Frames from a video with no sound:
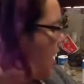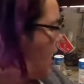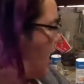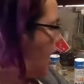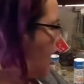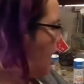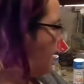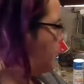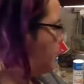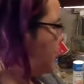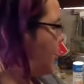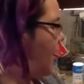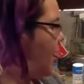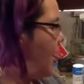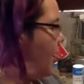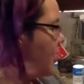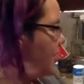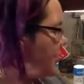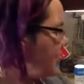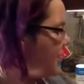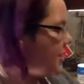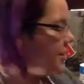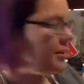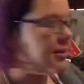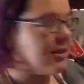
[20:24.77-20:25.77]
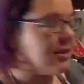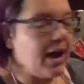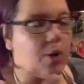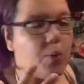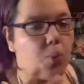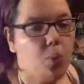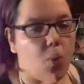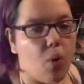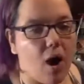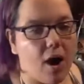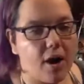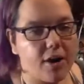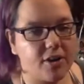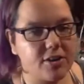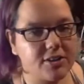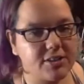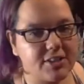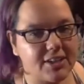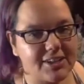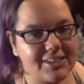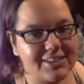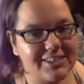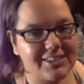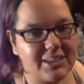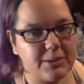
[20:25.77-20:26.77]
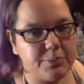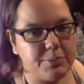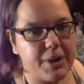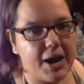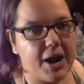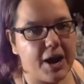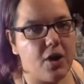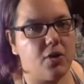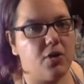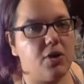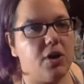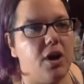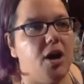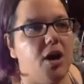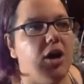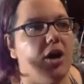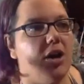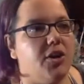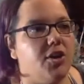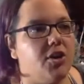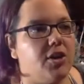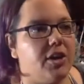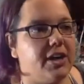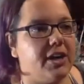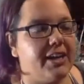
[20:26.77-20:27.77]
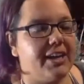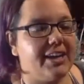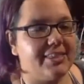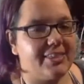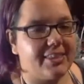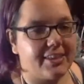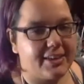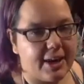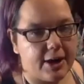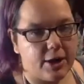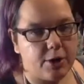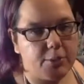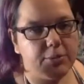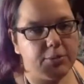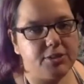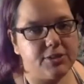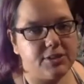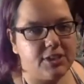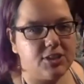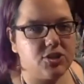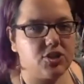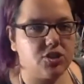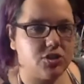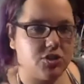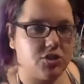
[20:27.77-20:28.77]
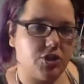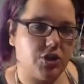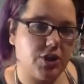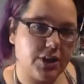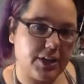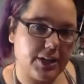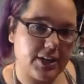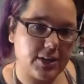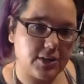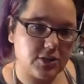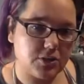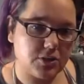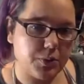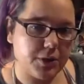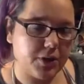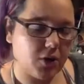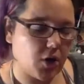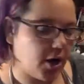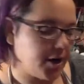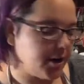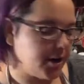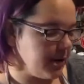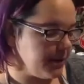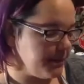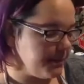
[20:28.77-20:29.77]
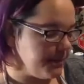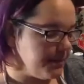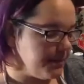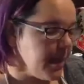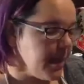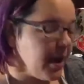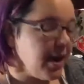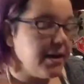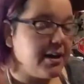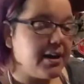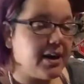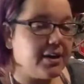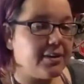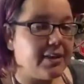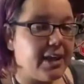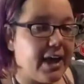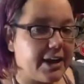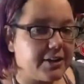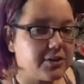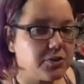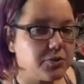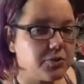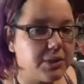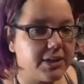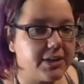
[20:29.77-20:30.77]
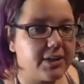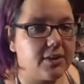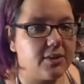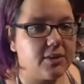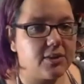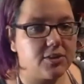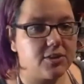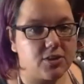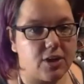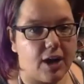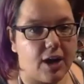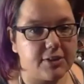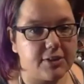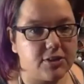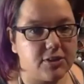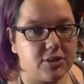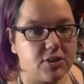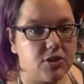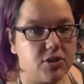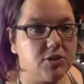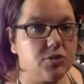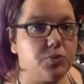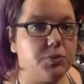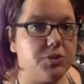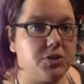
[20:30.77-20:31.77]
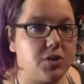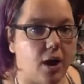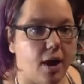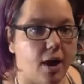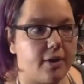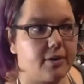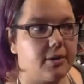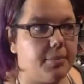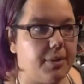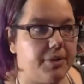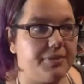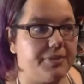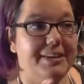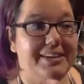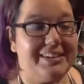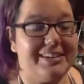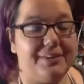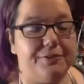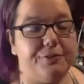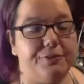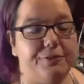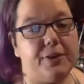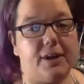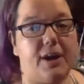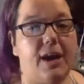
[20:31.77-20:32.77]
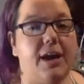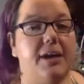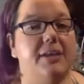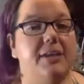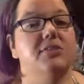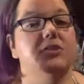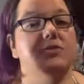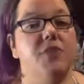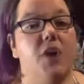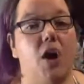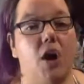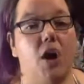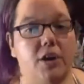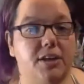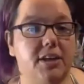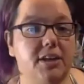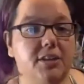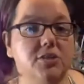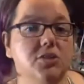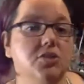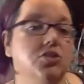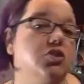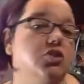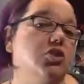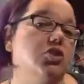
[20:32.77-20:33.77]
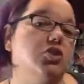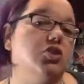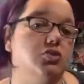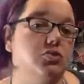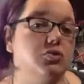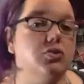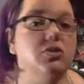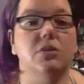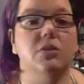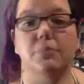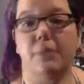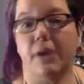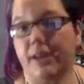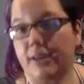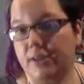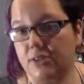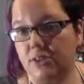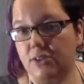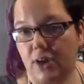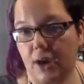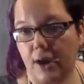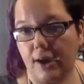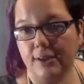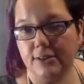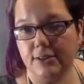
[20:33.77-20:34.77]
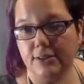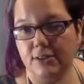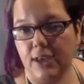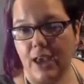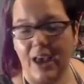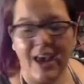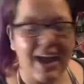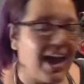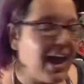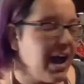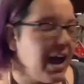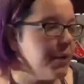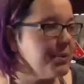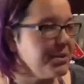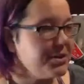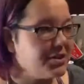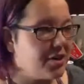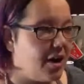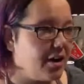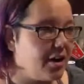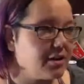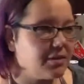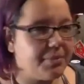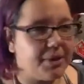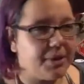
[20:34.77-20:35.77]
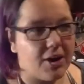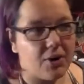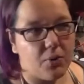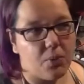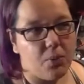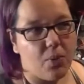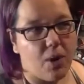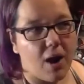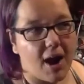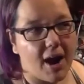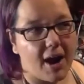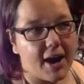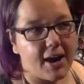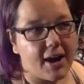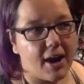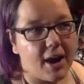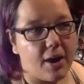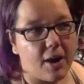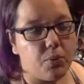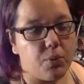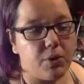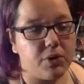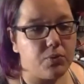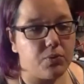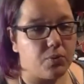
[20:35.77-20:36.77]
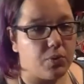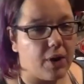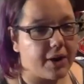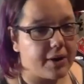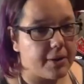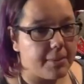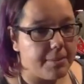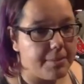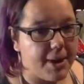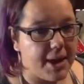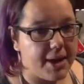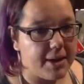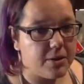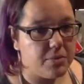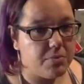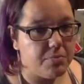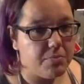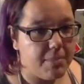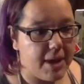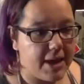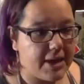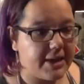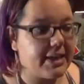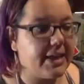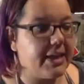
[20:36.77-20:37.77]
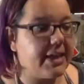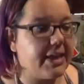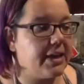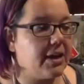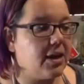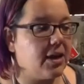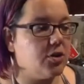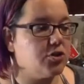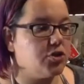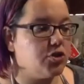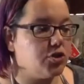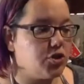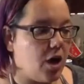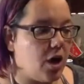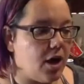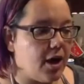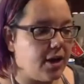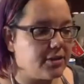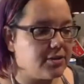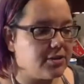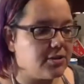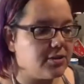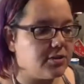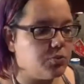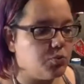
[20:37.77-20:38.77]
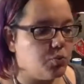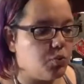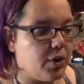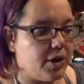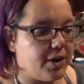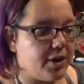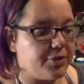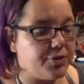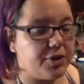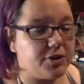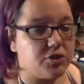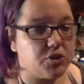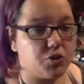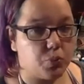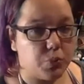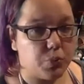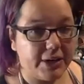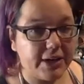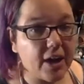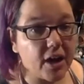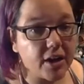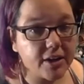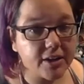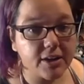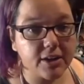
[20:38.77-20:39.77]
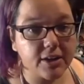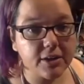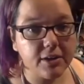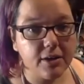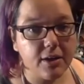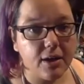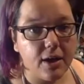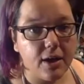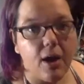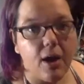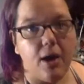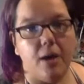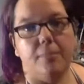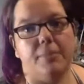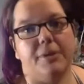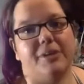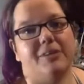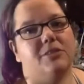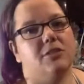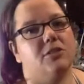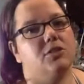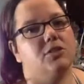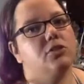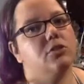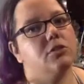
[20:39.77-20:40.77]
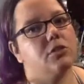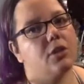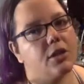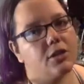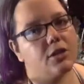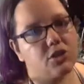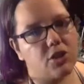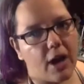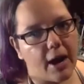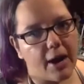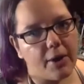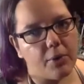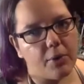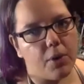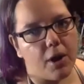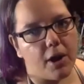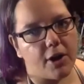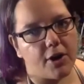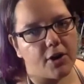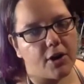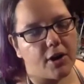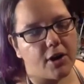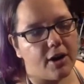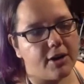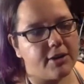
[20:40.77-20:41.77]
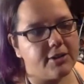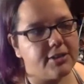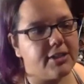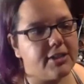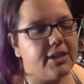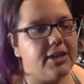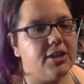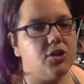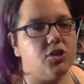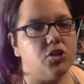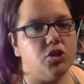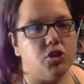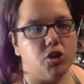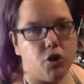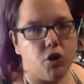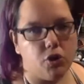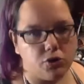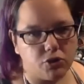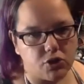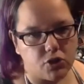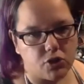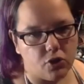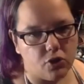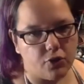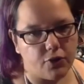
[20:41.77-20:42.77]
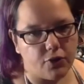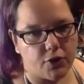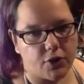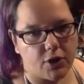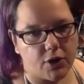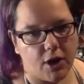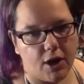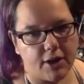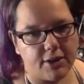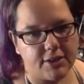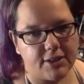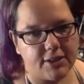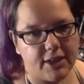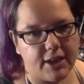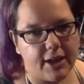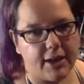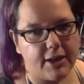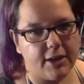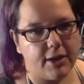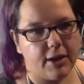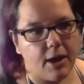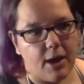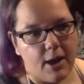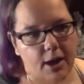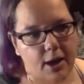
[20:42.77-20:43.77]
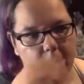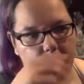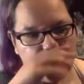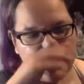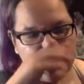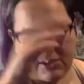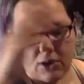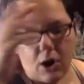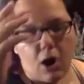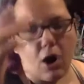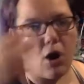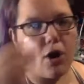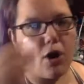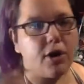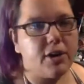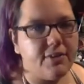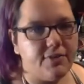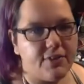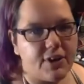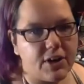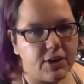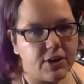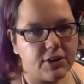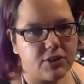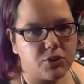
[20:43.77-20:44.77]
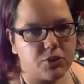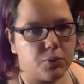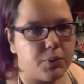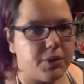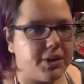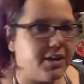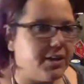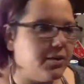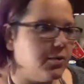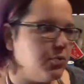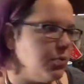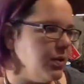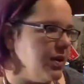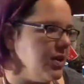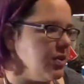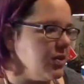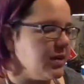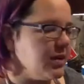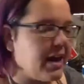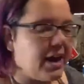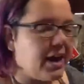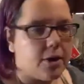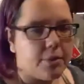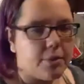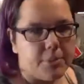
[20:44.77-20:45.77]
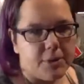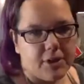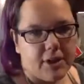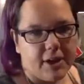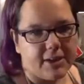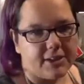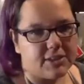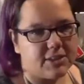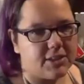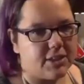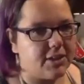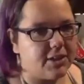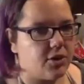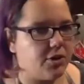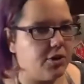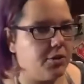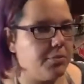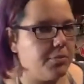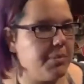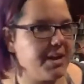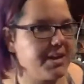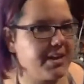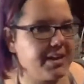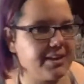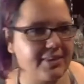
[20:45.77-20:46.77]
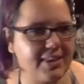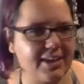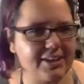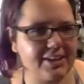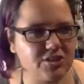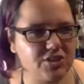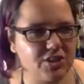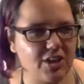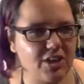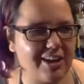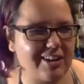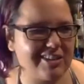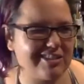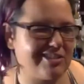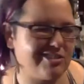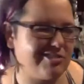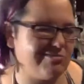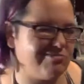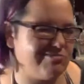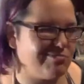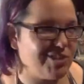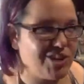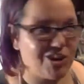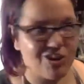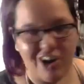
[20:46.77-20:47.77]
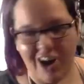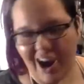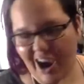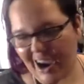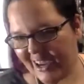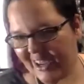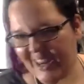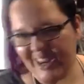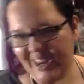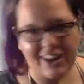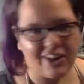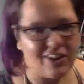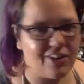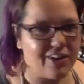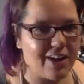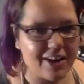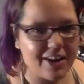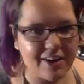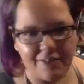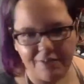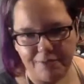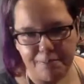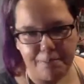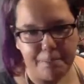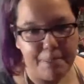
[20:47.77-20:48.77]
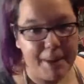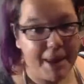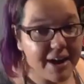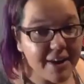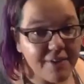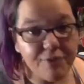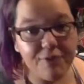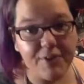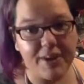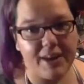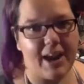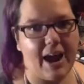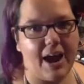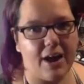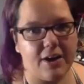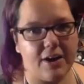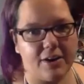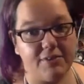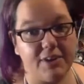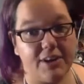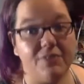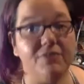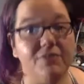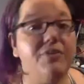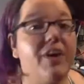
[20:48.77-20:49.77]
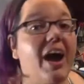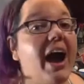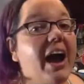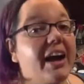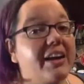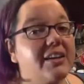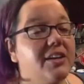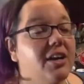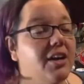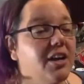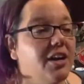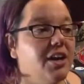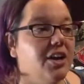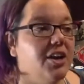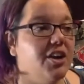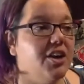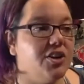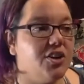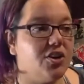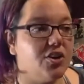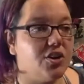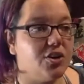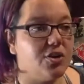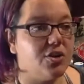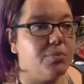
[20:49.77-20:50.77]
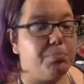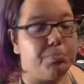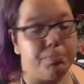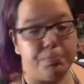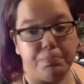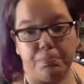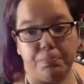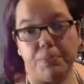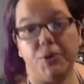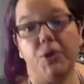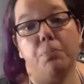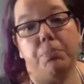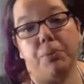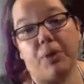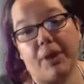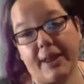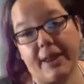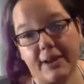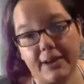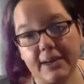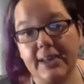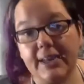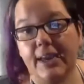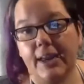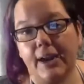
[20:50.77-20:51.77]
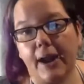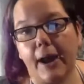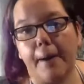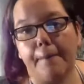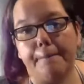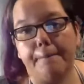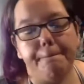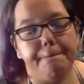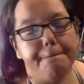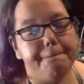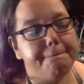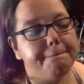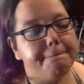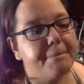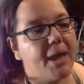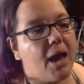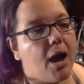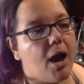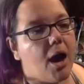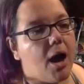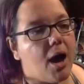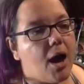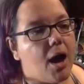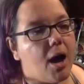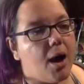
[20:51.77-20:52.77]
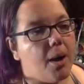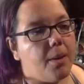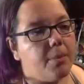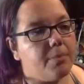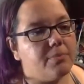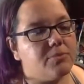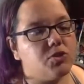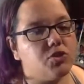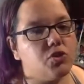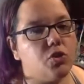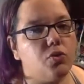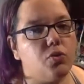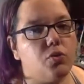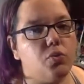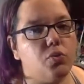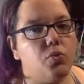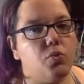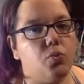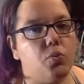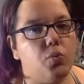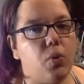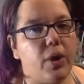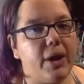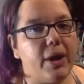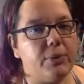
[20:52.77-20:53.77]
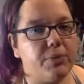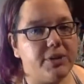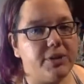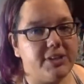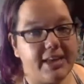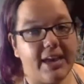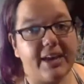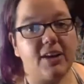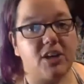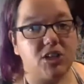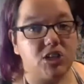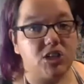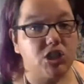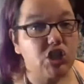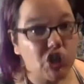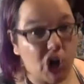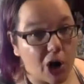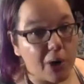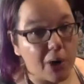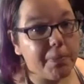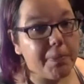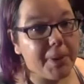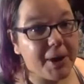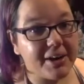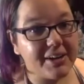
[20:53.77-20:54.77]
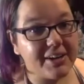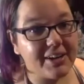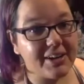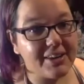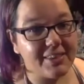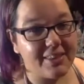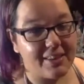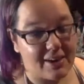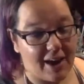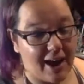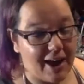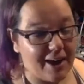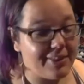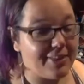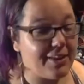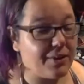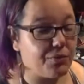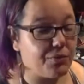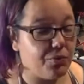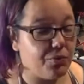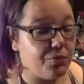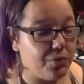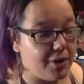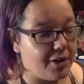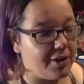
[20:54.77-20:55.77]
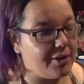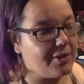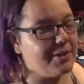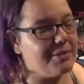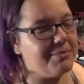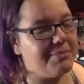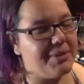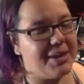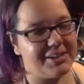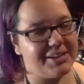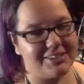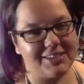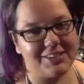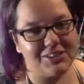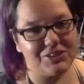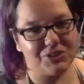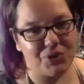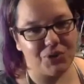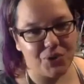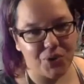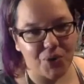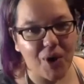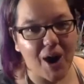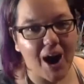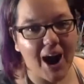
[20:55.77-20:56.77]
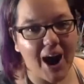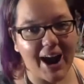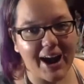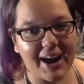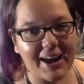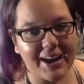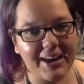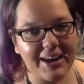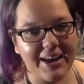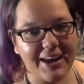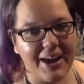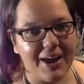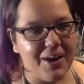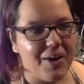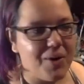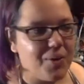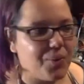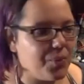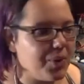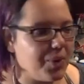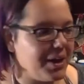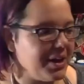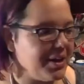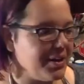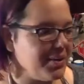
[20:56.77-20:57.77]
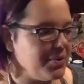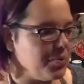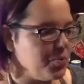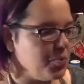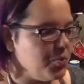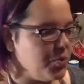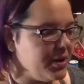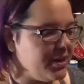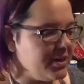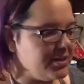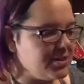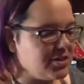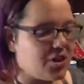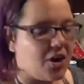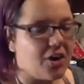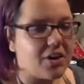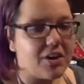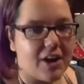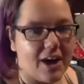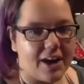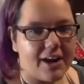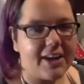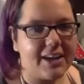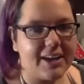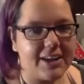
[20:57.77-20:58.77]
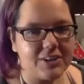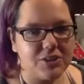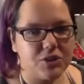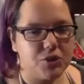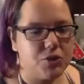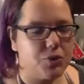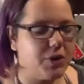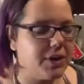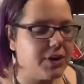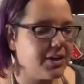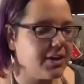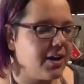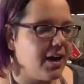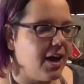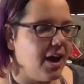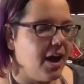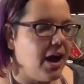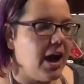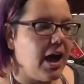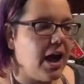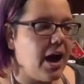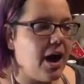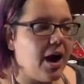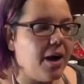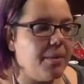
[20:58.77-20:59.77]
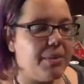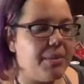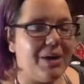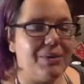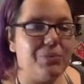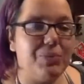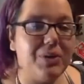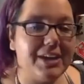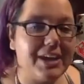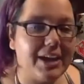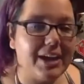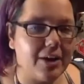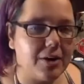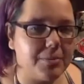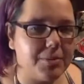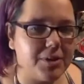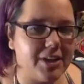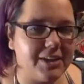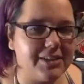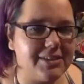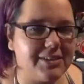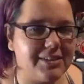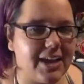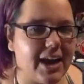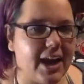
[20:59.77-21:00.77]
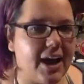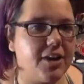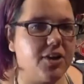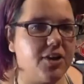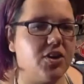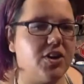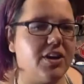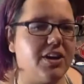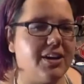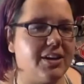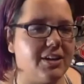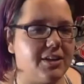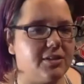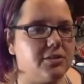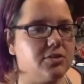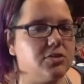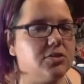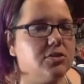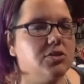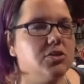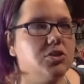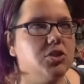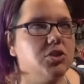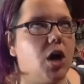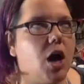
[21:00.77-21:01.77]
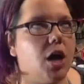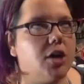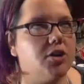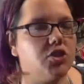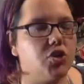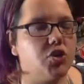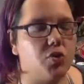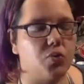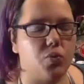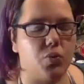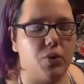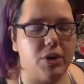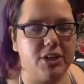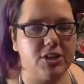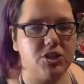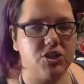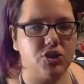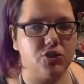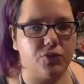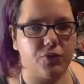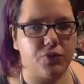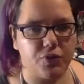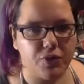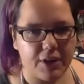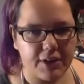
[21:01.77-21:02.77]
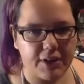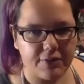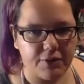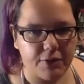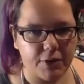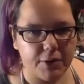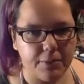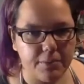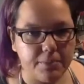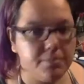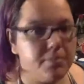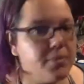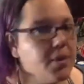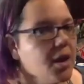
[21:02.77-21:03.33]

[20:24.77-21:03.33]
Um, the onion, that water is going to seep out. You're going to get the caramelization, so you're going to get a sweeter onion. Now, last week in the sauce series, we talked about the different kinds of onions to use to make a sauce. And we talked about why I wouldn't recommend making a sauce with a sweet onion because it's such high water content, low sulfur content. It's already very sweet. When you're caramelizing or you're making that sauce, you're not getting a lot of benefit out of it. In fact, you're you're blanding it up. Um, so when we take a sharp onion, the kind that really makes us cry, when we start cutting into it um, and we caramelize that, you're going to get such a rich flavor.